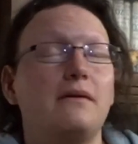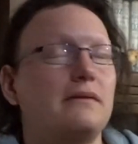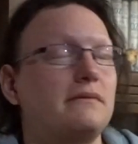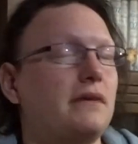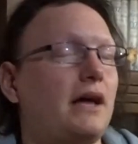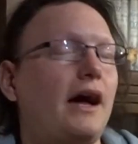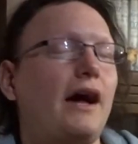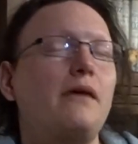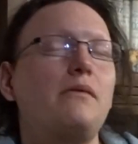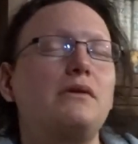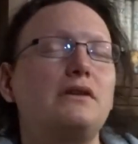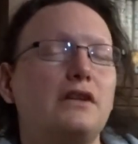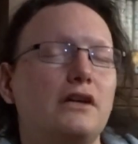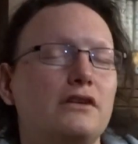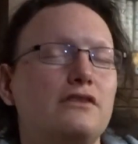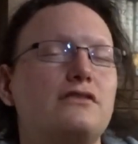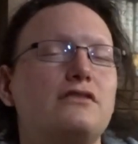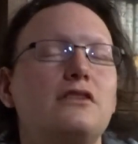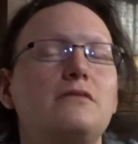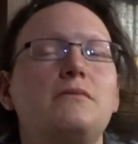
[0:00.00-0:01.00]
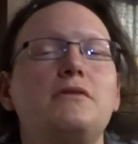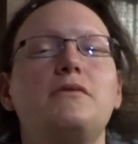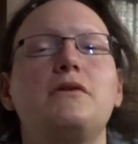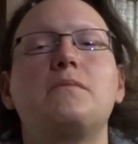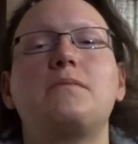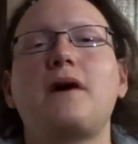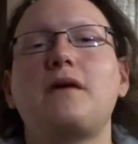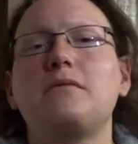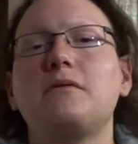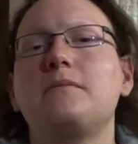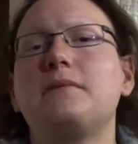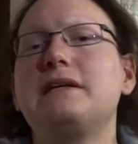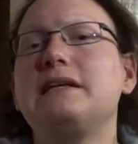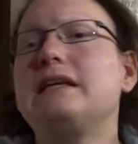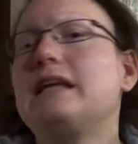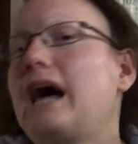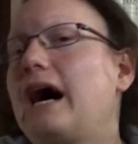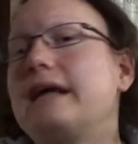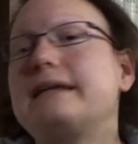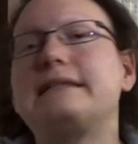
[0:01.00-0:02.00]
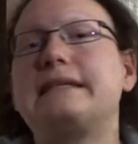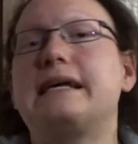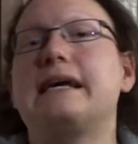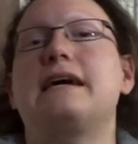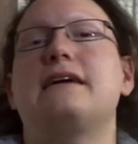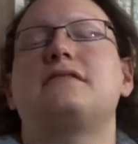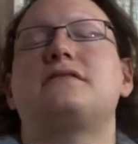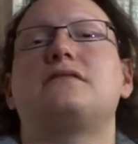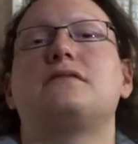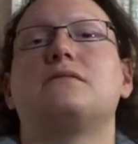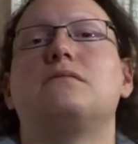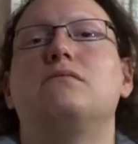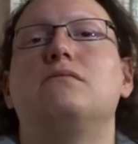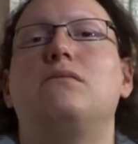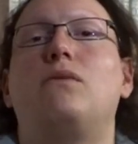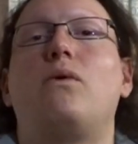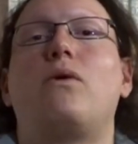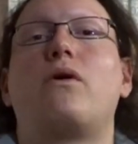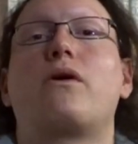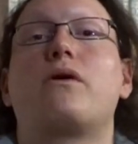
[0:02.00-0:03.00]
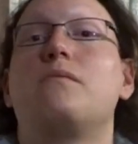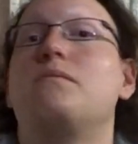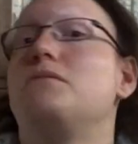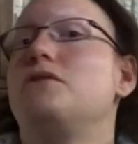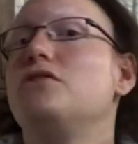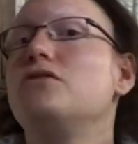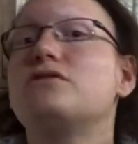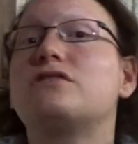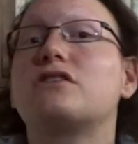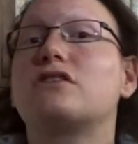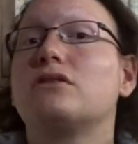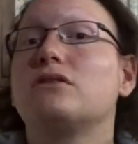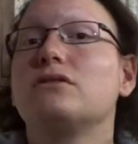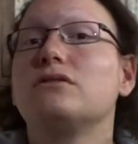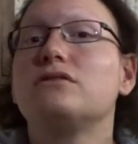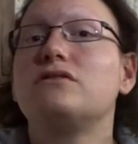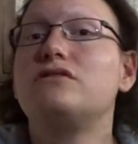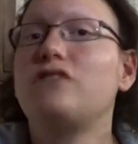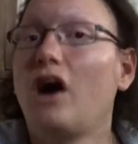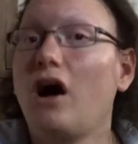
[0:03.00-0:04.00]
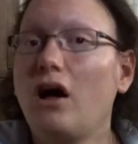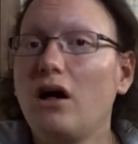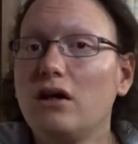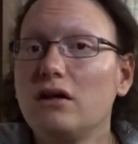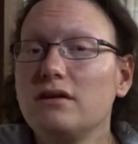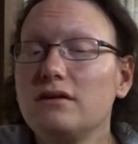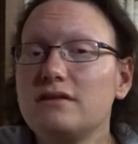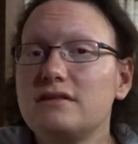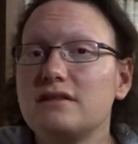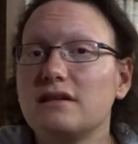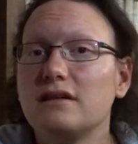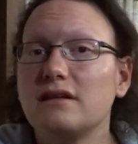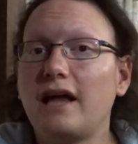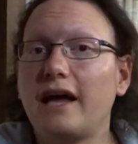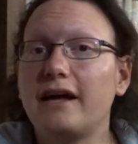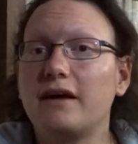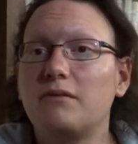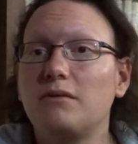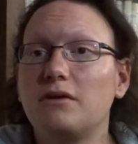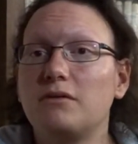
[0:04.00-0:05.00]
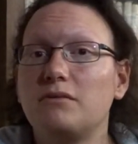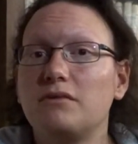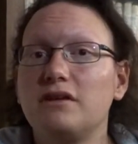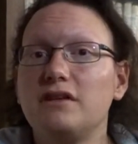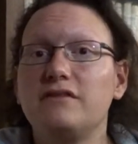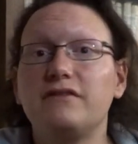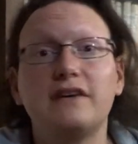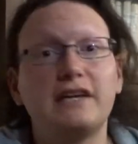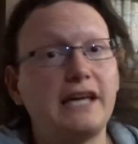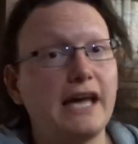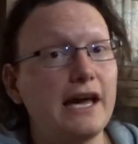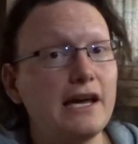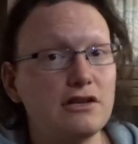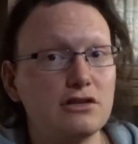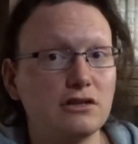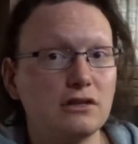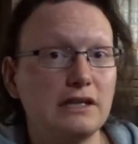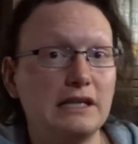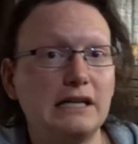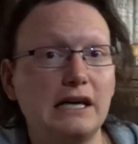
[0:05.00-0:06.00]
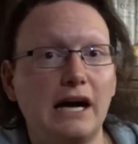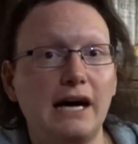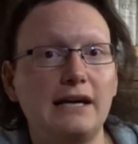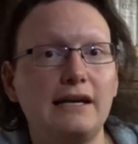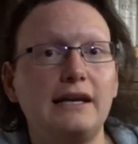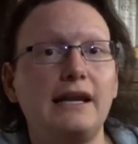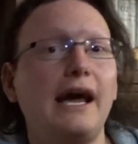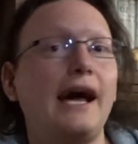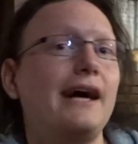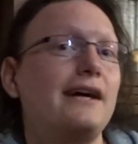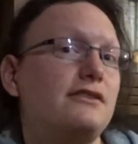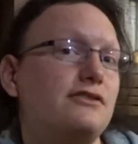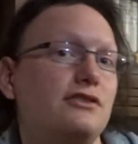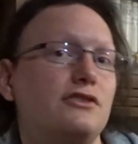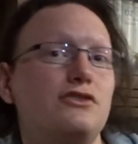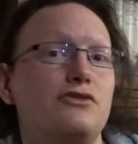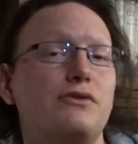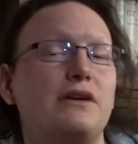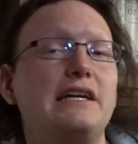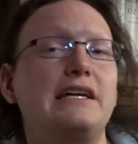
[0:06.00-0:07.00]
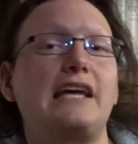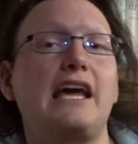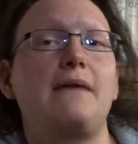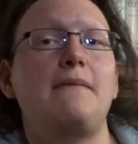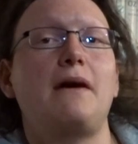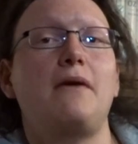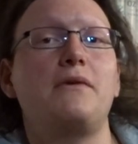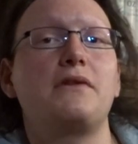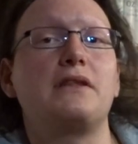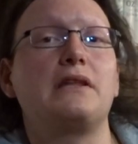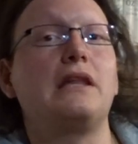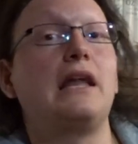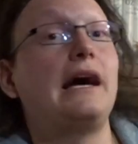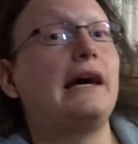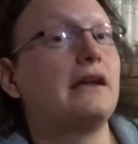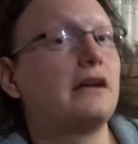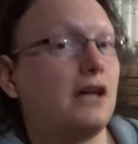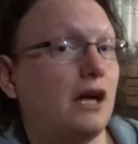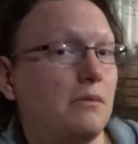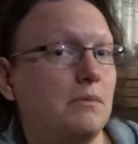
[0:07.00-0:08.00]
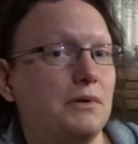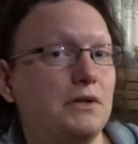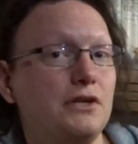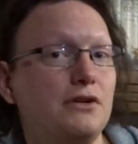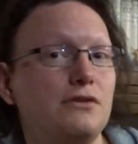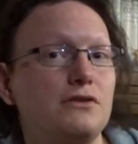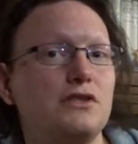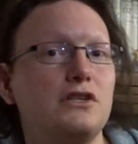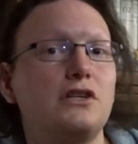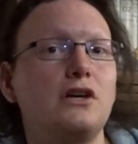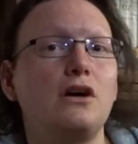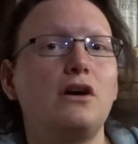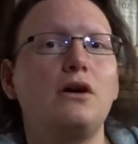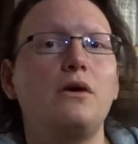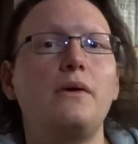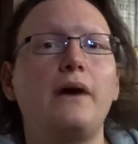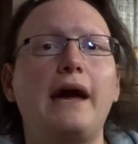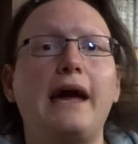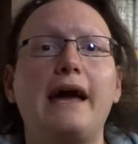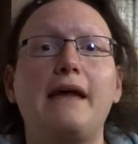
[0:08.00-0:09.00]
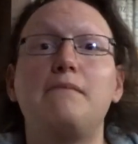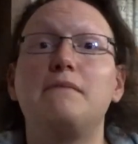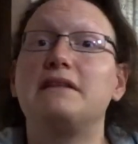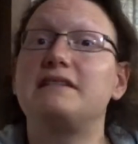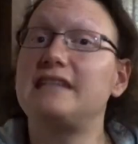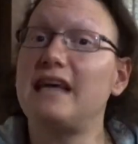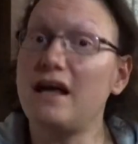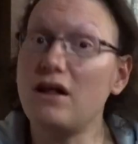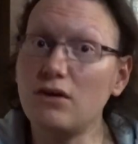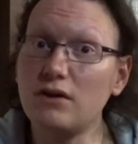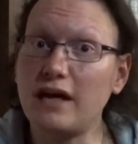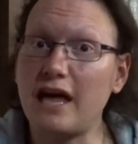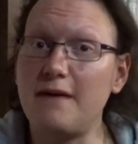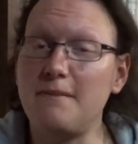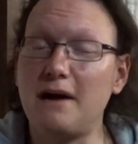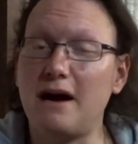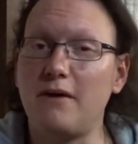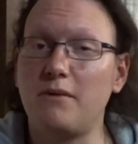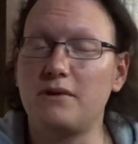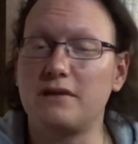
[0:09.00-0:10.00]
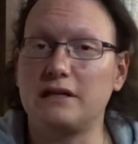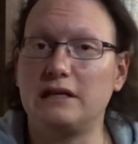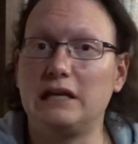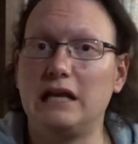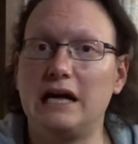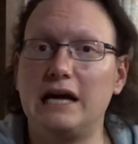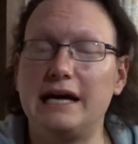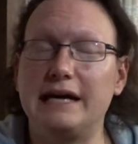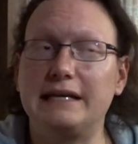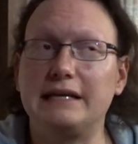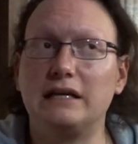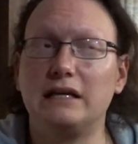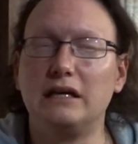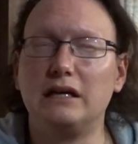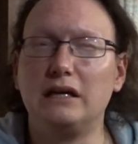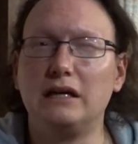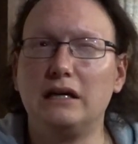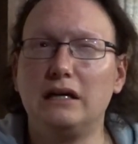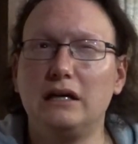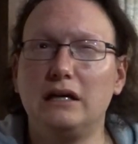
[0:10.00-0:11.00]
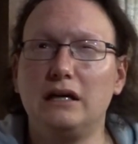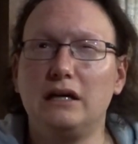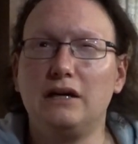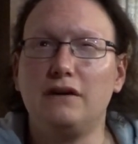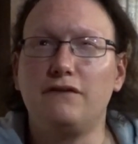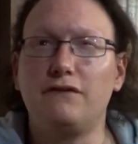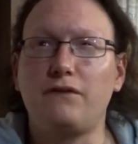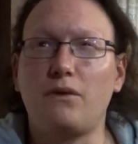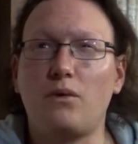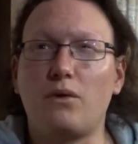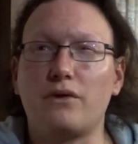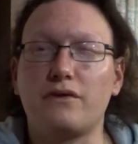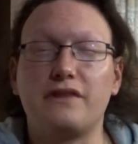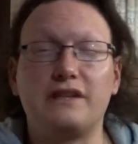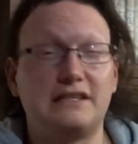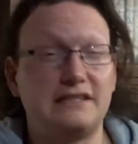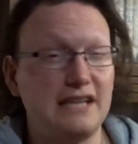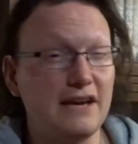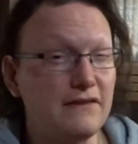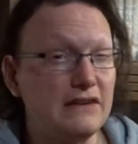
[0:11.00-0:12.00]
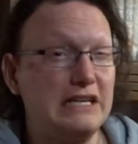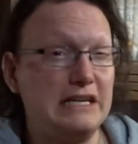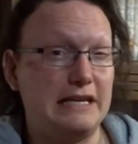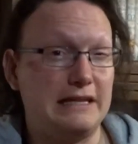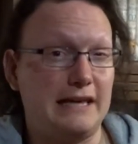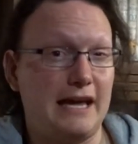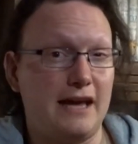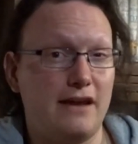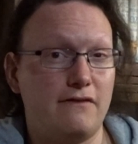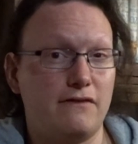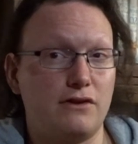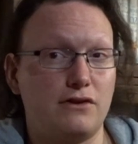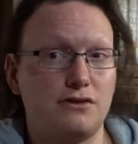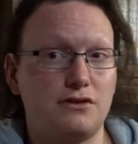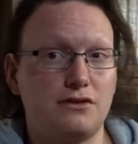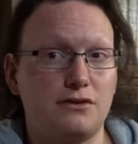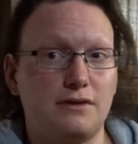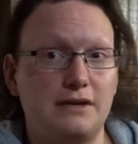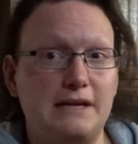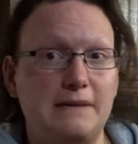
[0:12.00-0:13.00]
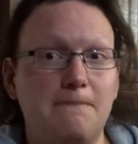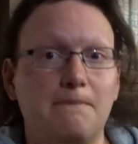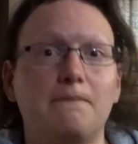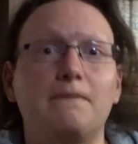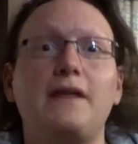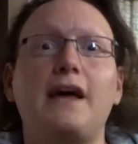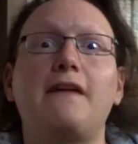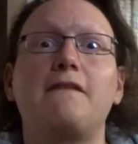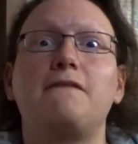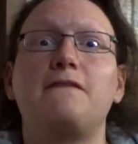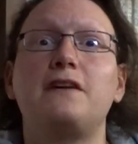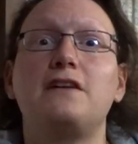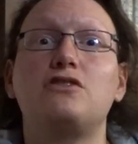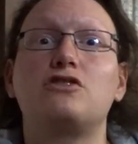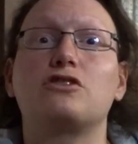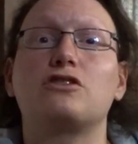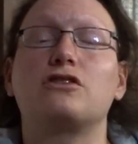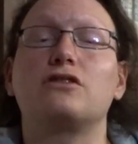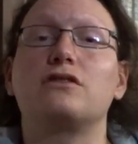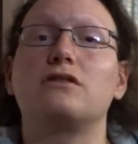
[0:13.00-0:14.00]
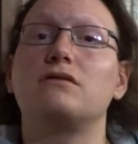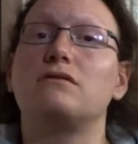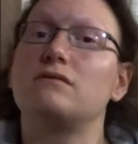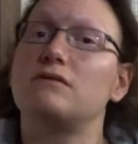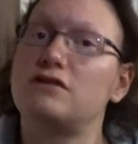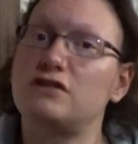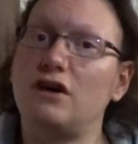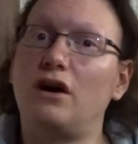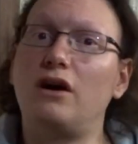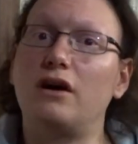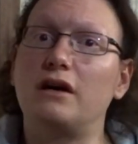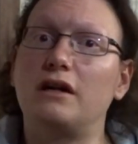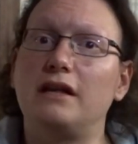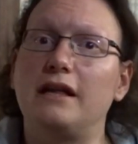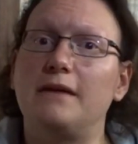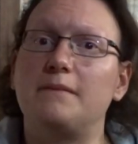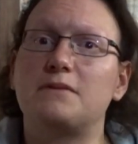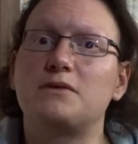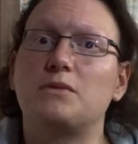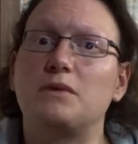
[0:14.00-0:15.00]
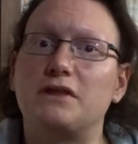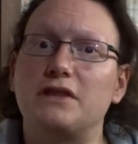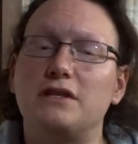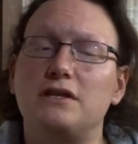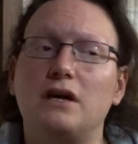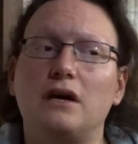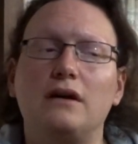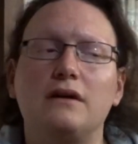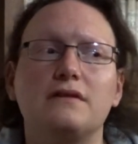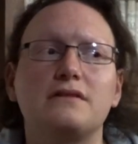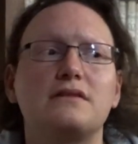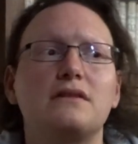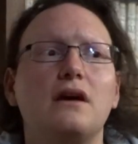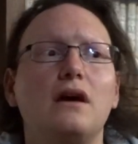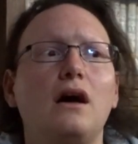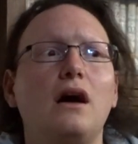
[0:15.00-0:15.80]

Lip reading: I would assume we would probably not get more musical dolls like what we've occasionally gotten. Ashton Drake came out with a line a couple years ago, and Mattel came out with a line for the 70th anniversary that featured song clips with the dolls.